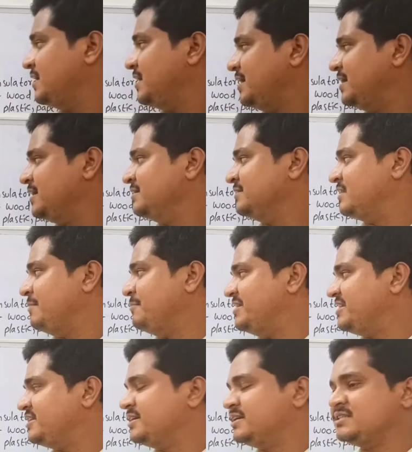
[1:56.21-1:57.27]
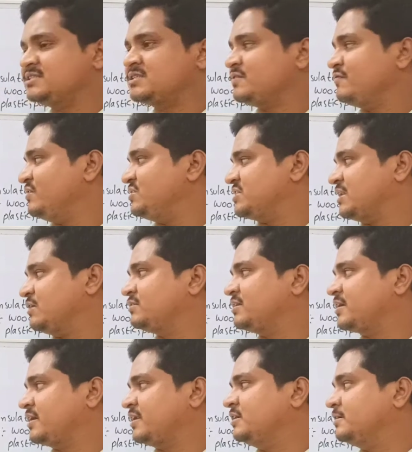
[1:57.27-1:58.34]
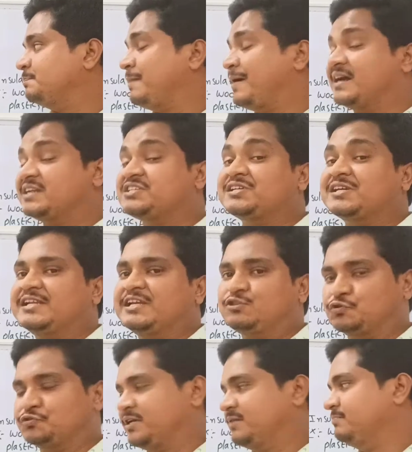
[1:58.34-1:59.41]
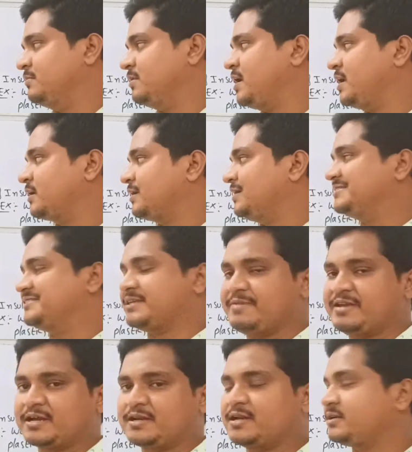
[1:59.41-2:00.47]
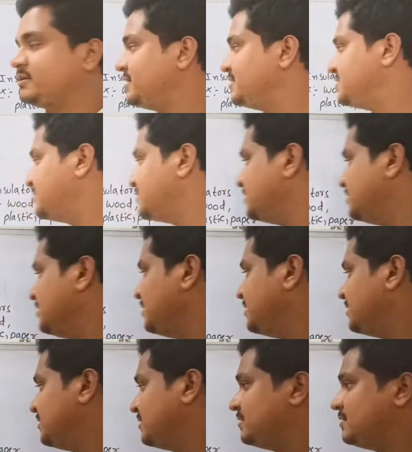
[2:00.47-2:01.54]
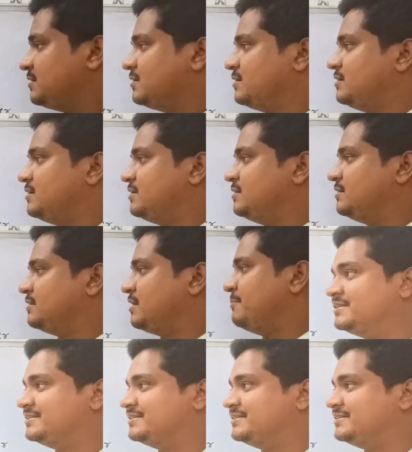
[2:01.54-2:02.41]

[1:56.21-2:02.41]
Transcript: and the materials which allow the current partially through them are called semiconductors. The